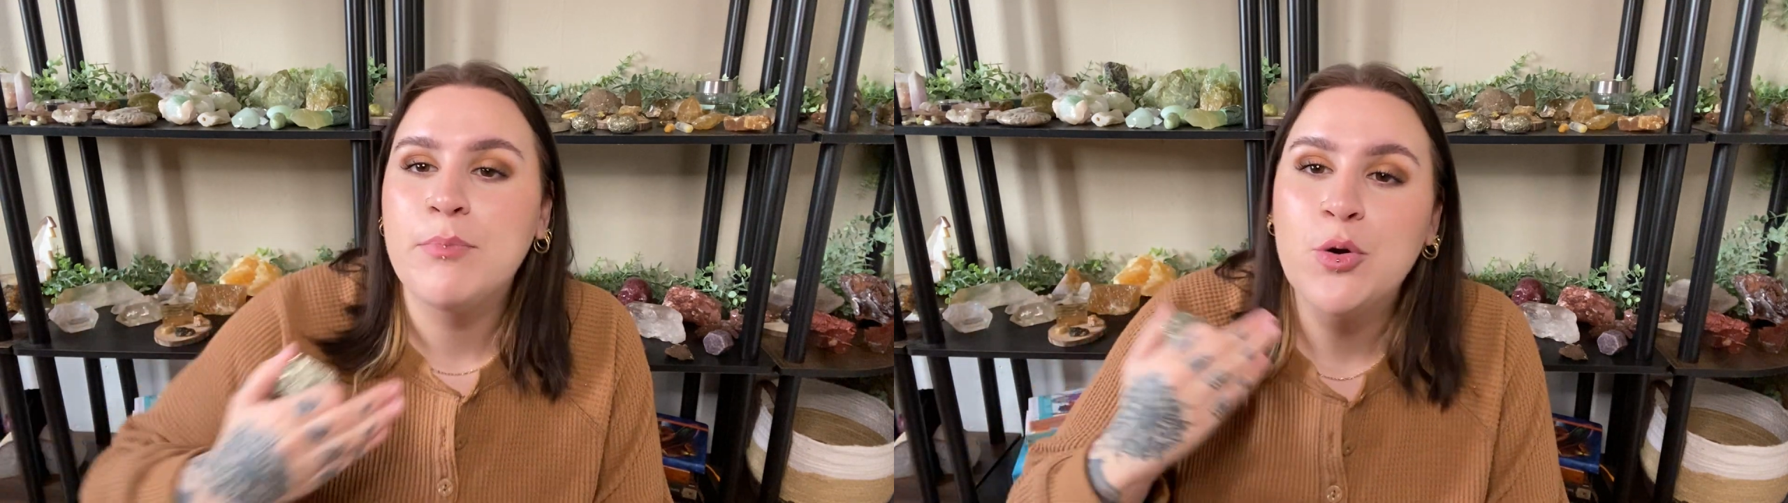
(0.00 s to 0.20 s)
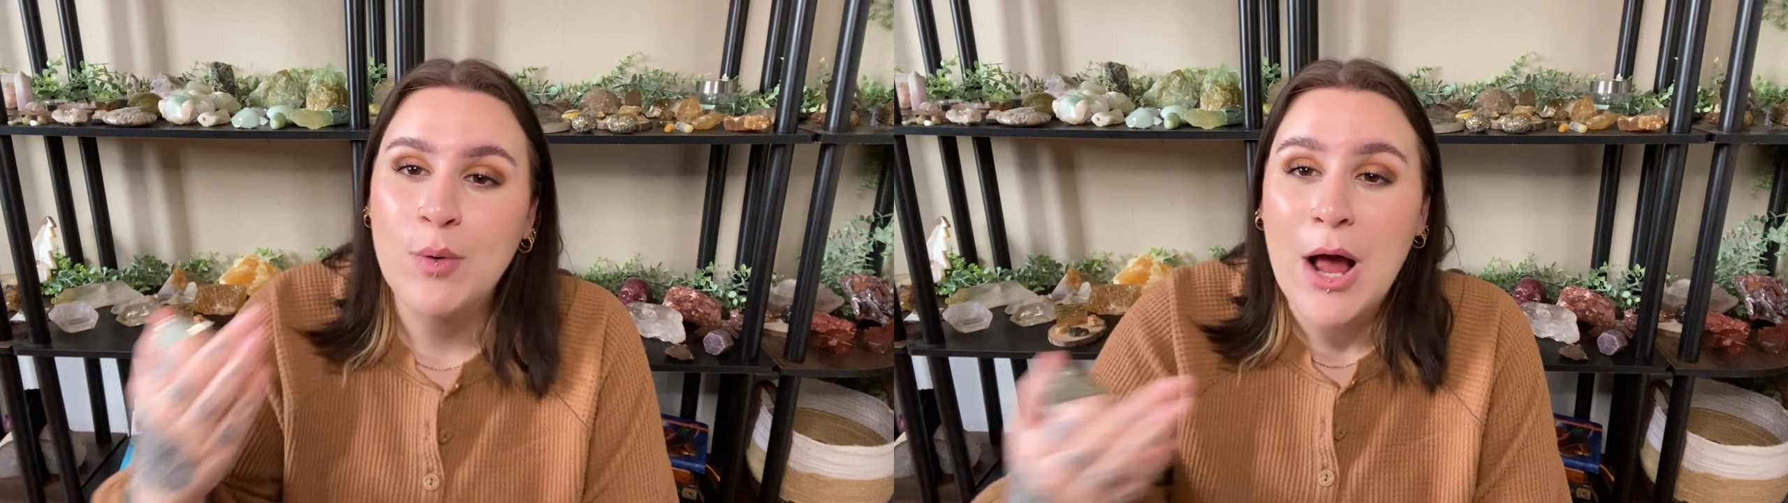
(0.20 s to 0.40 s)

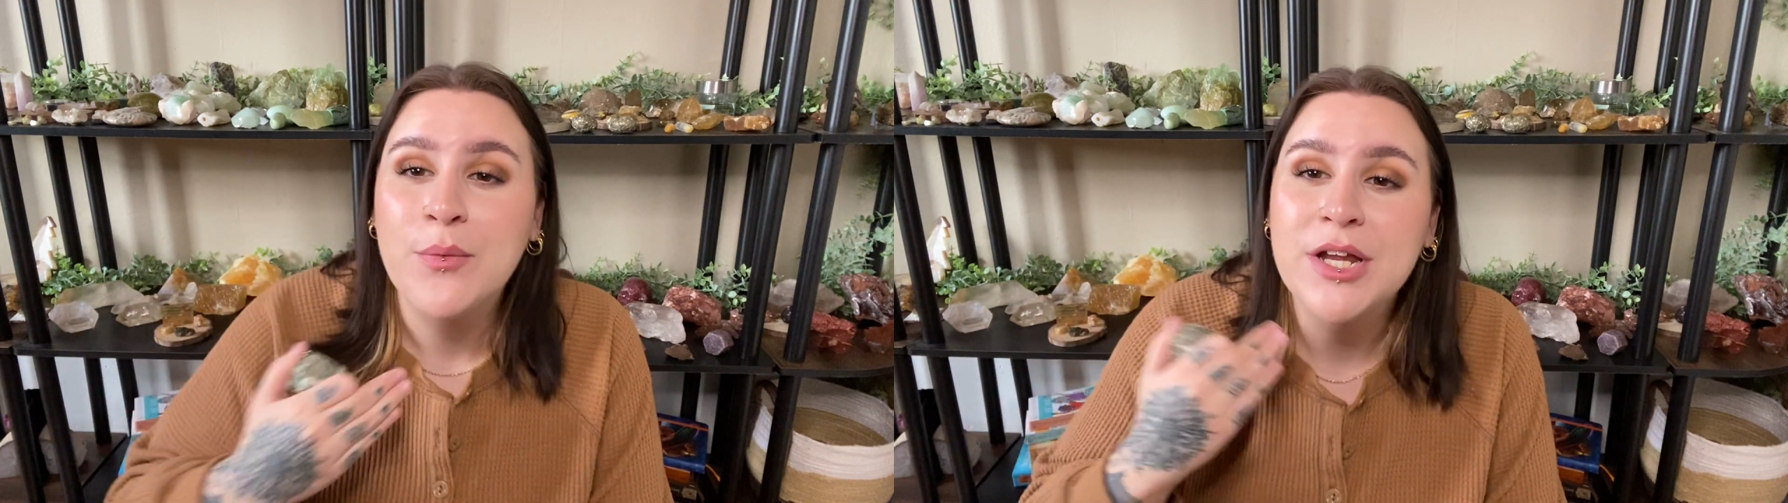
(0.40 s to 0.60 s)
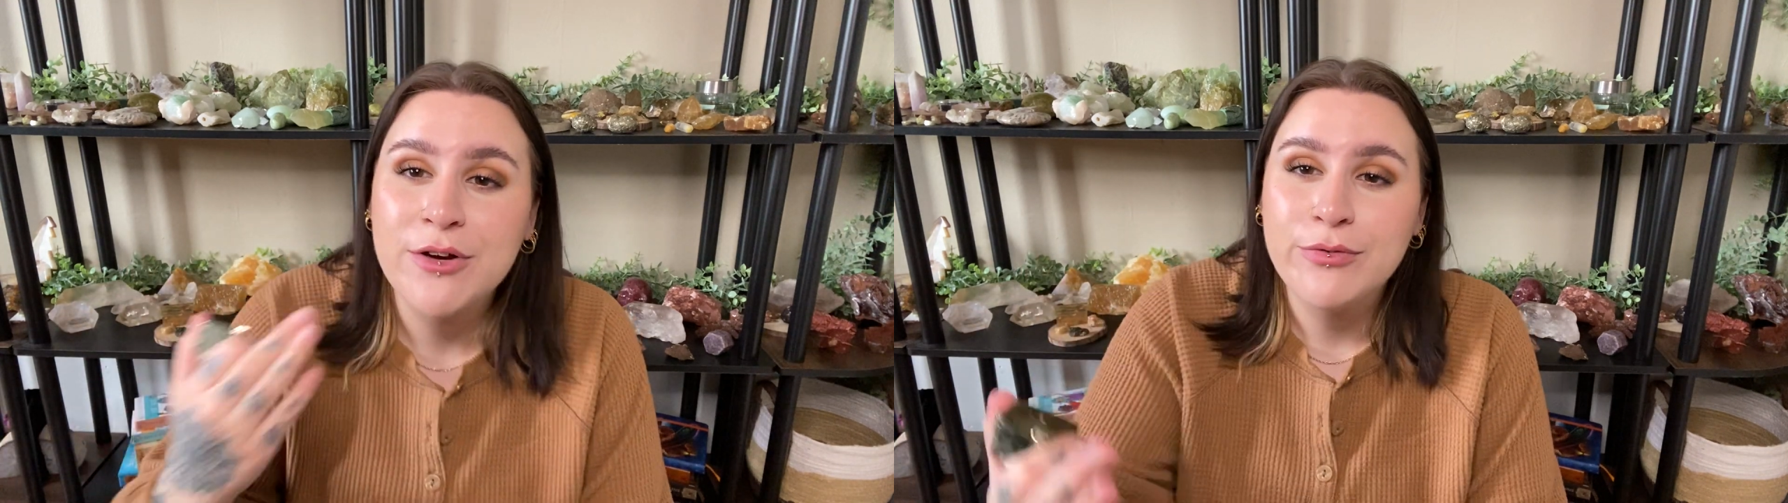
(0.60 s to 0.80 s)

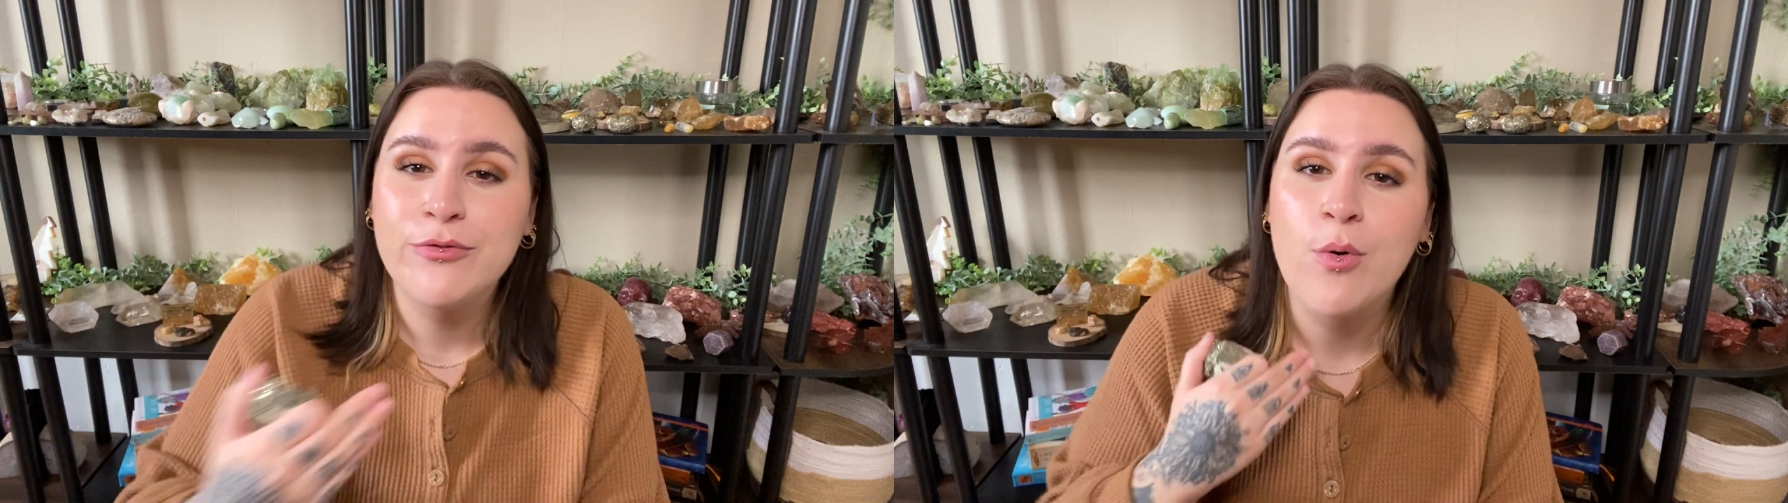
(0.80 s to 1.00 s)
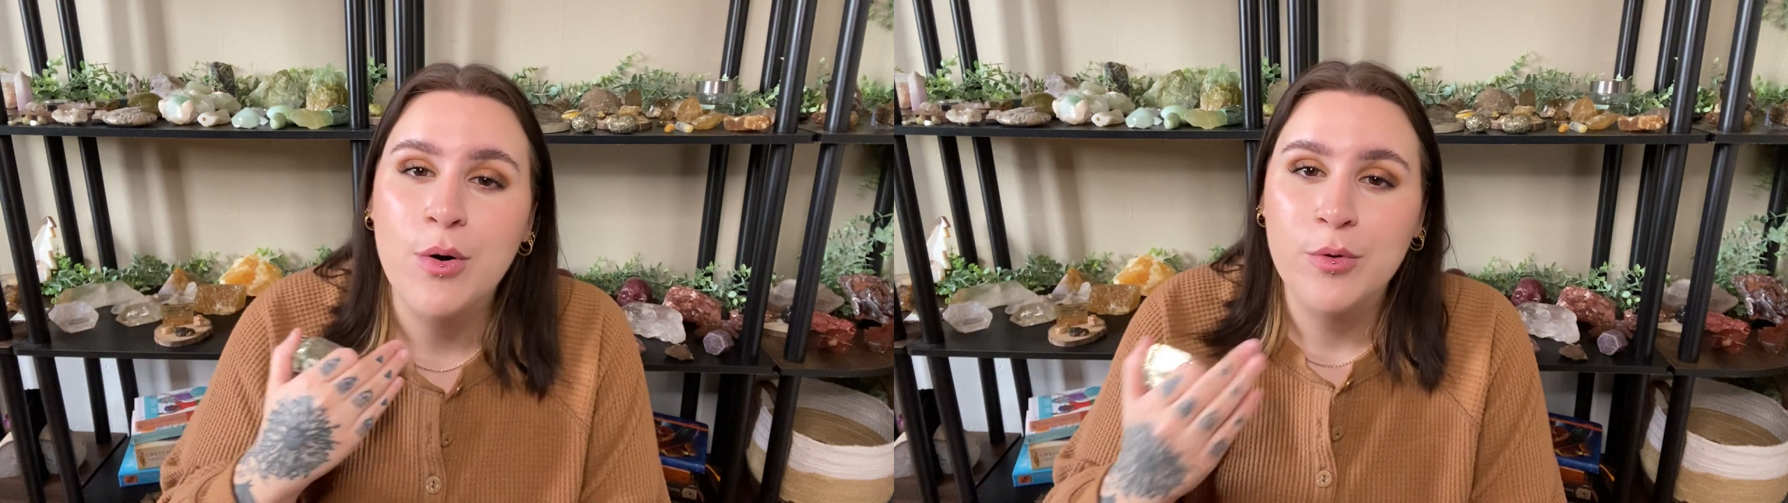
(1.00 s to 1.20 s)
grounding
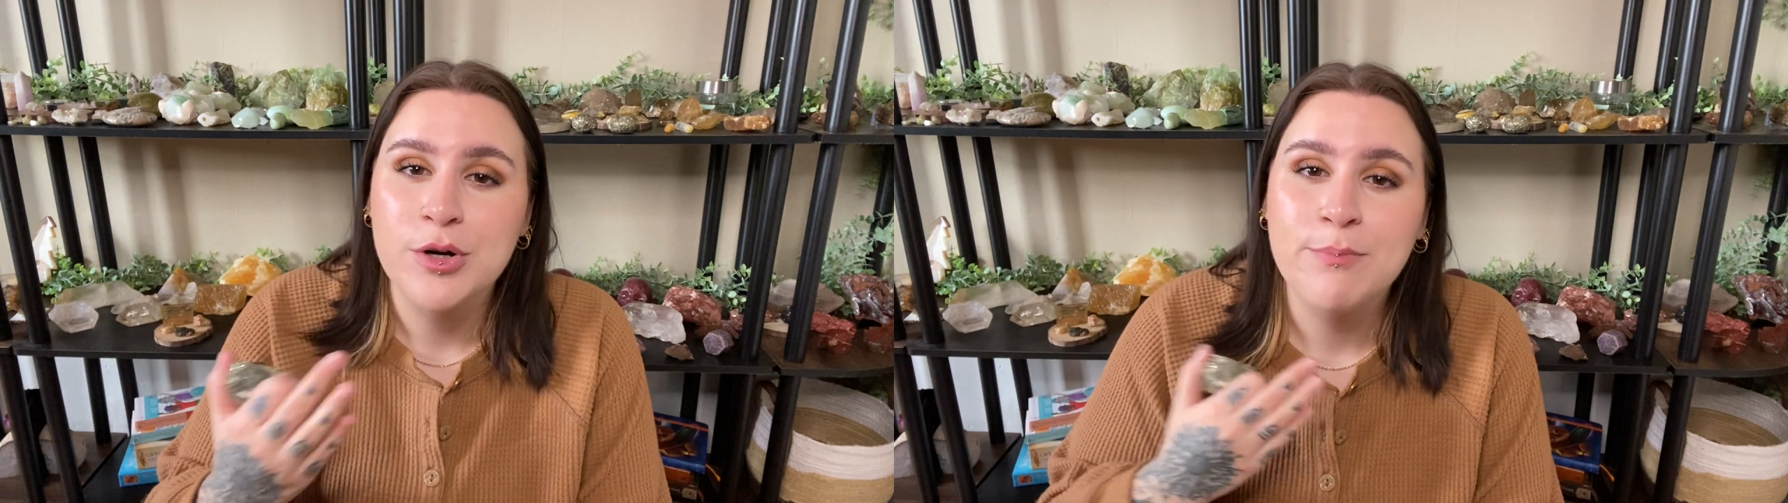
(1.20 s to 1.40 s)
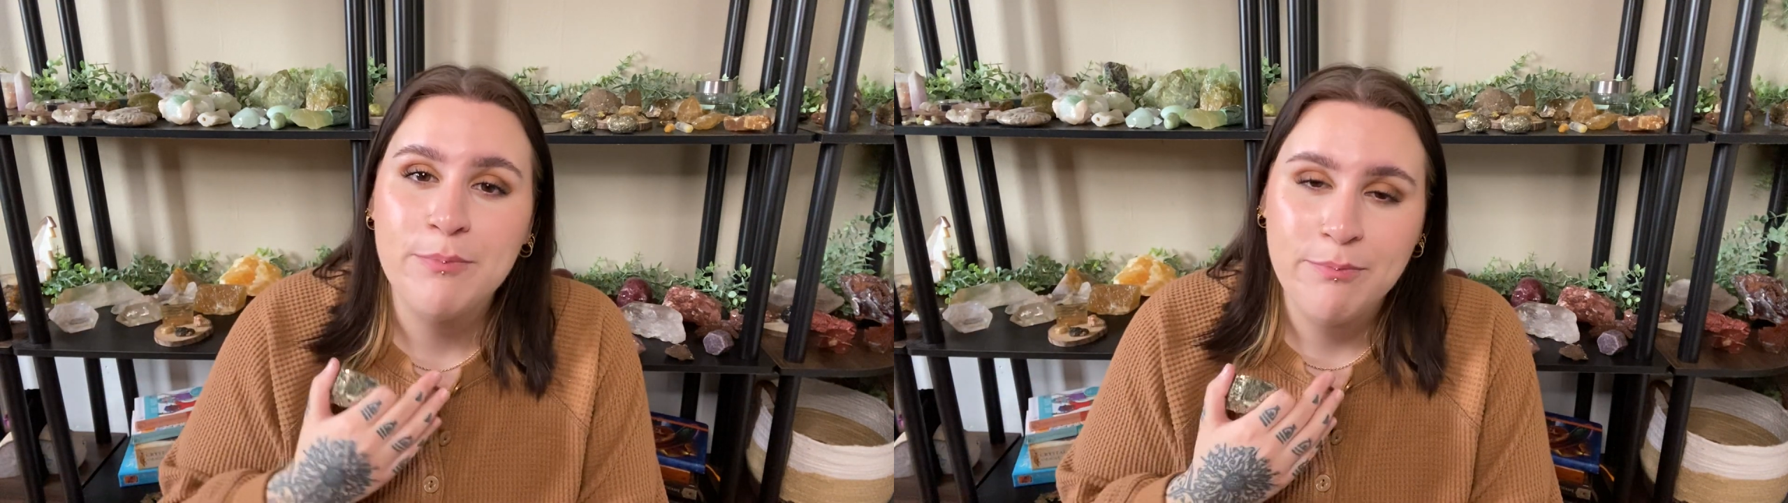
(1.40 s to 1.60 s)
forward